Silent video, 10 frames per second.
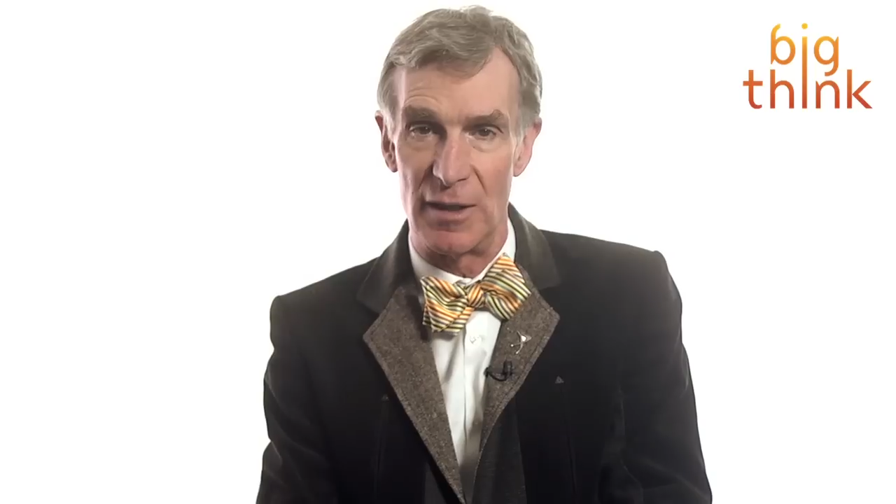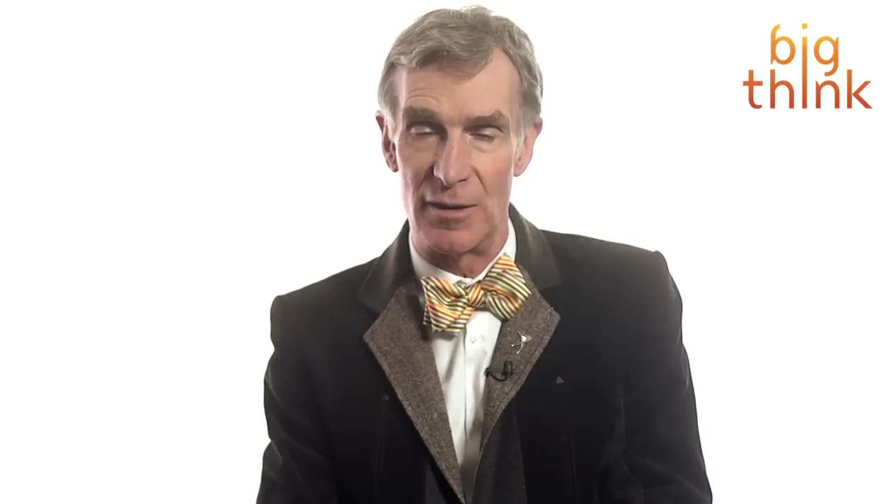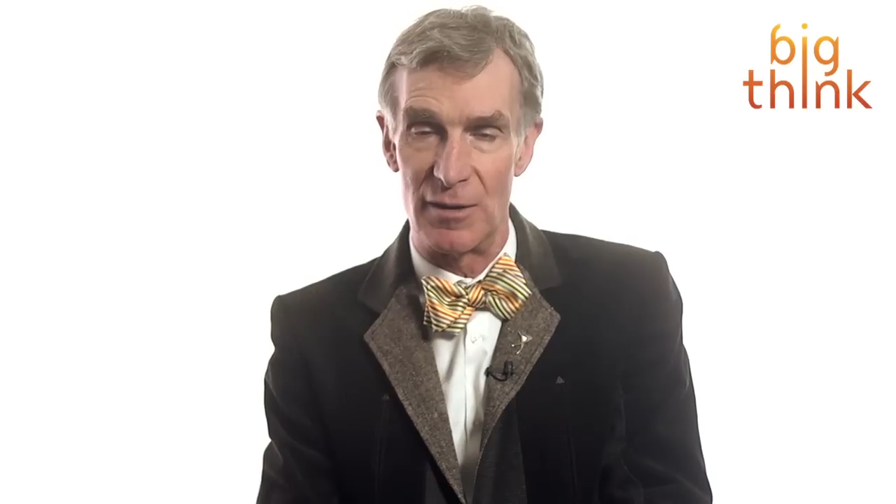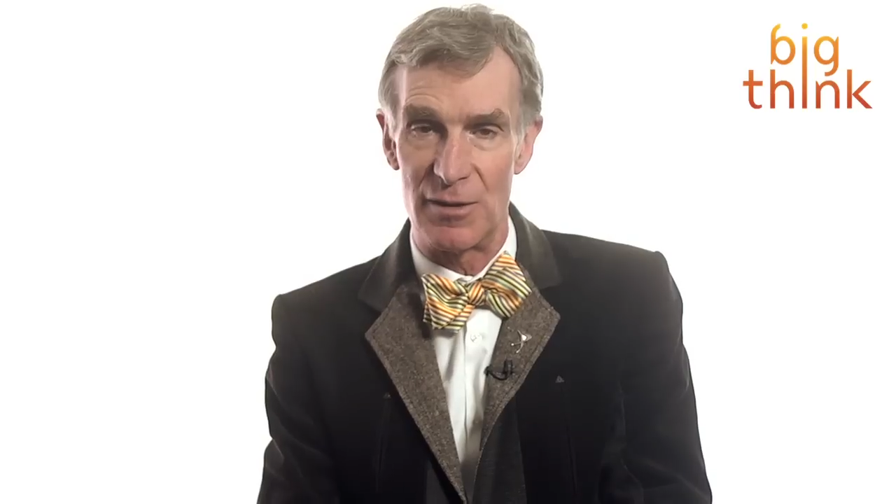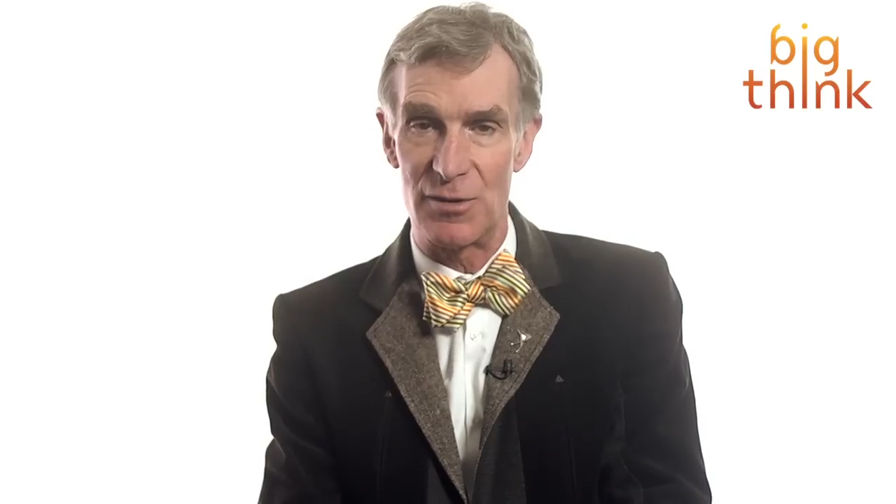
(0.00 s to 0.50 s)

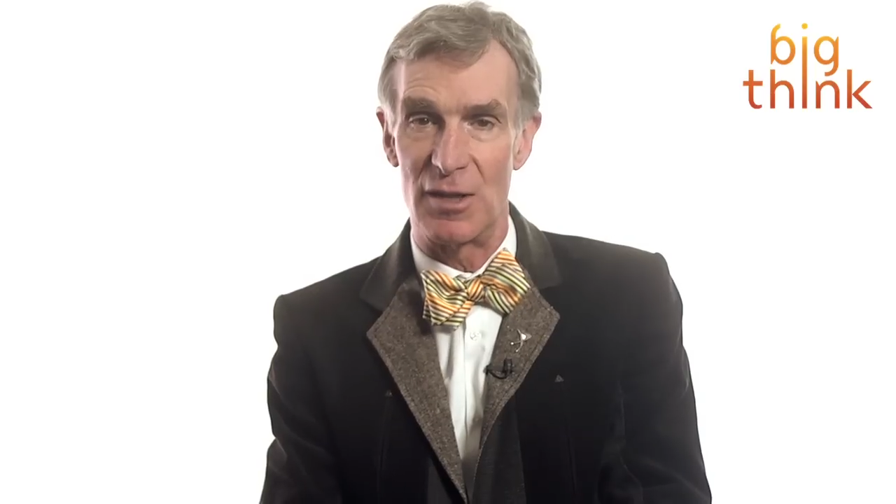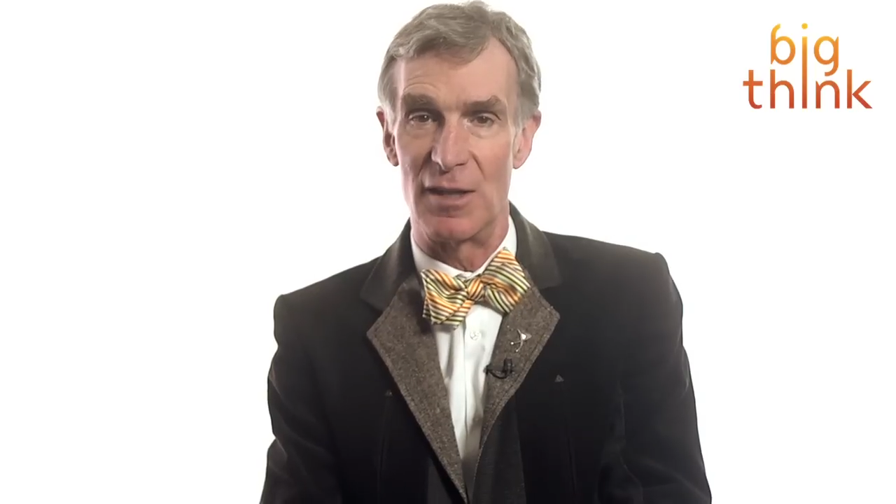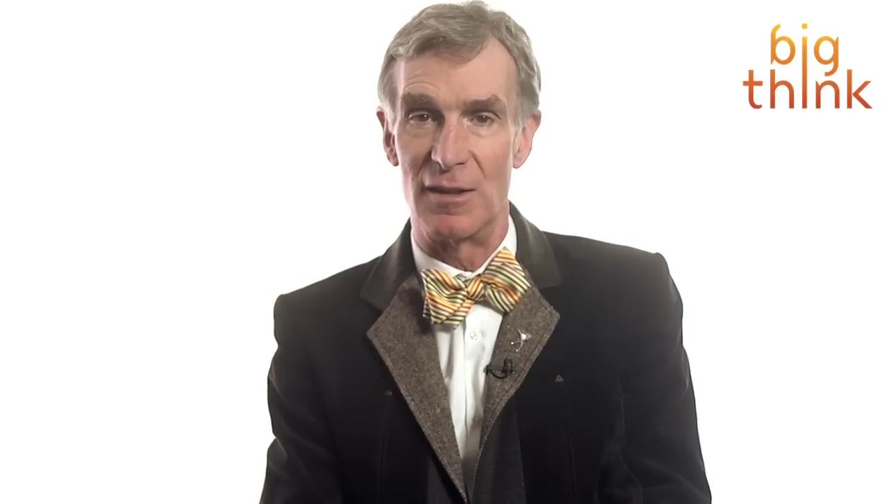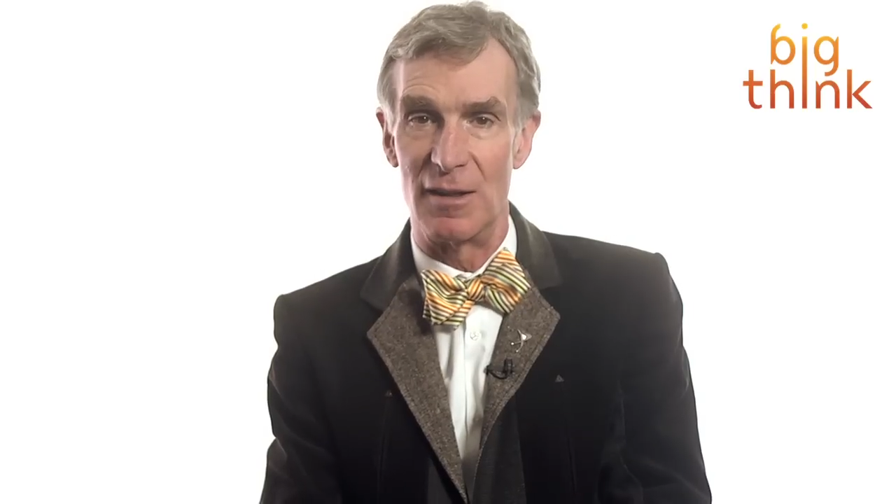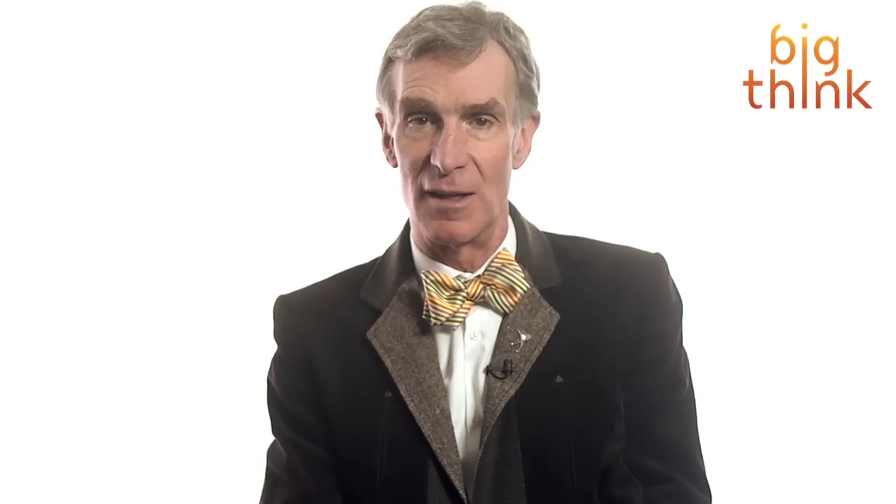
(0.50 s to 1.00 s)
ears,
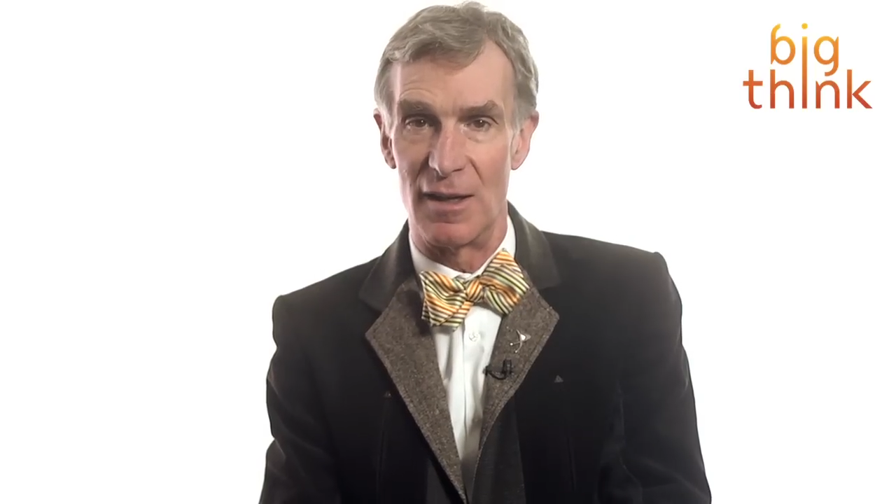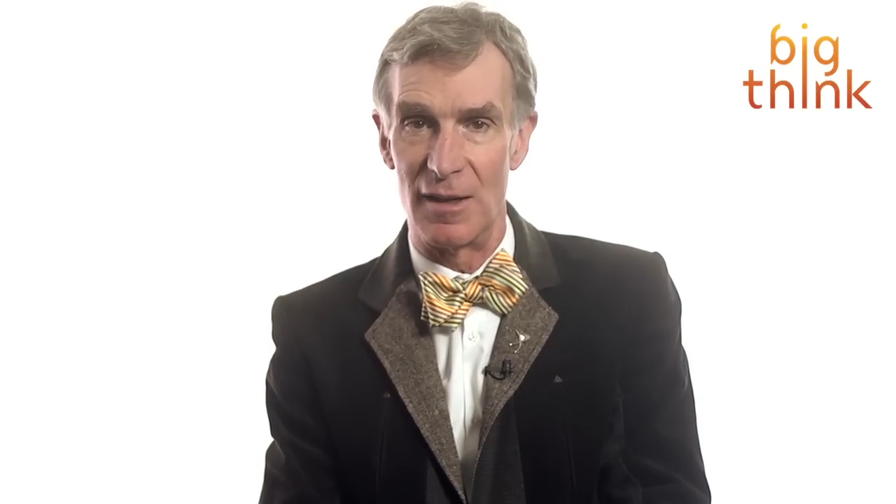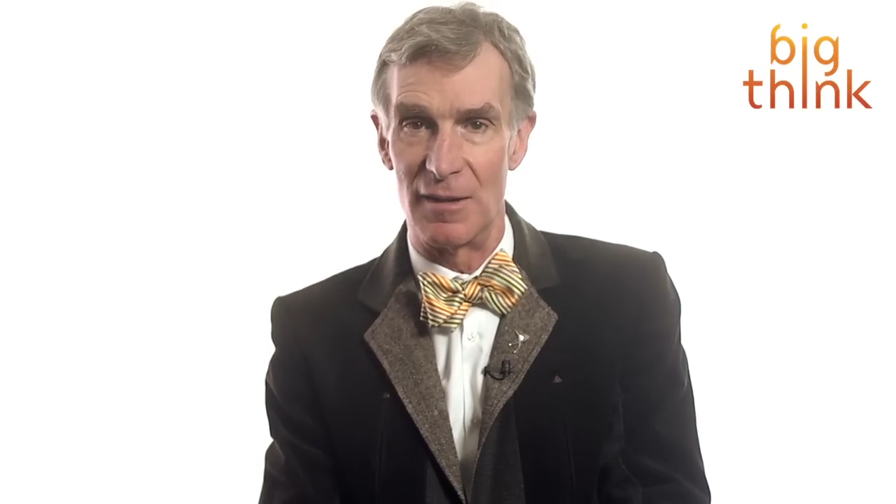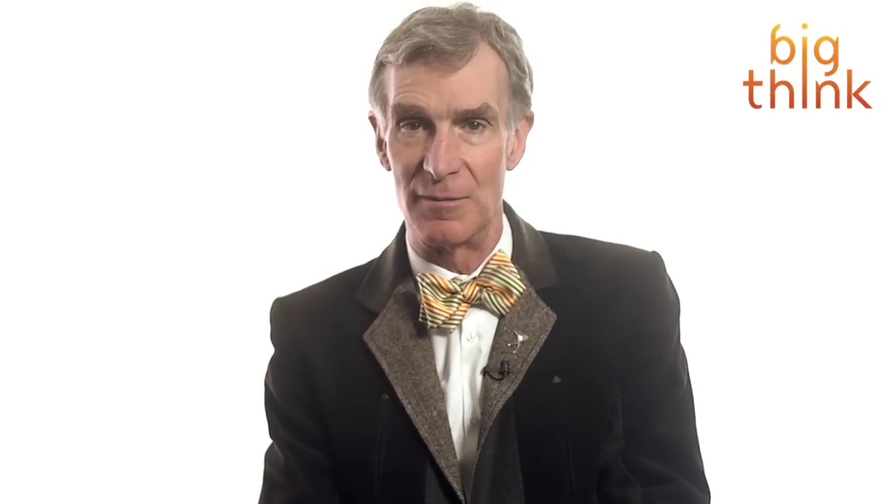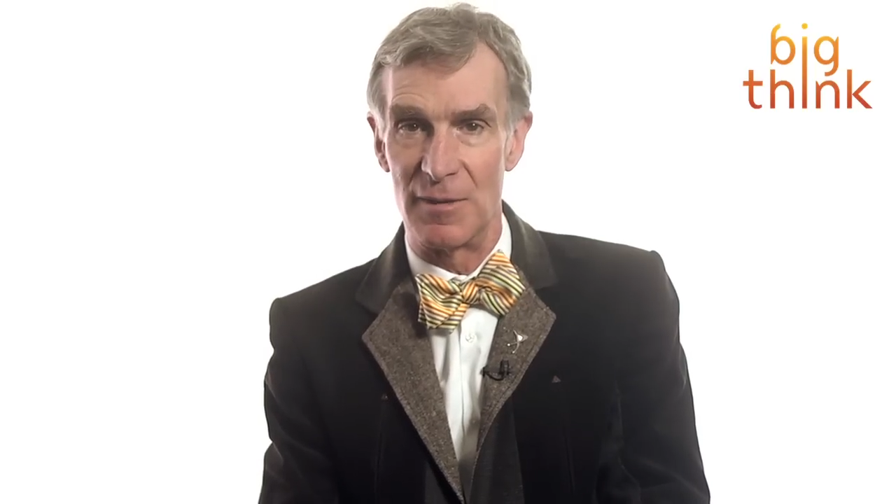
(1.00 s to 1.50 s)
and
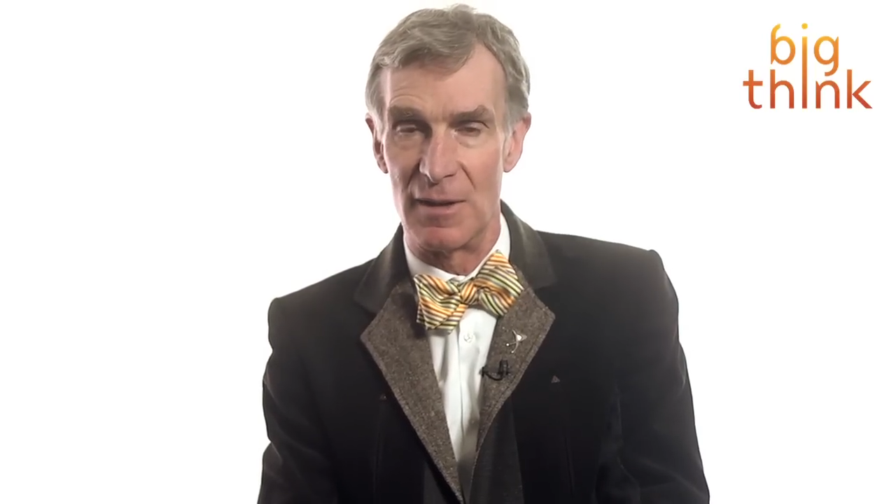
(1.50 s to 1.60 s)
uh,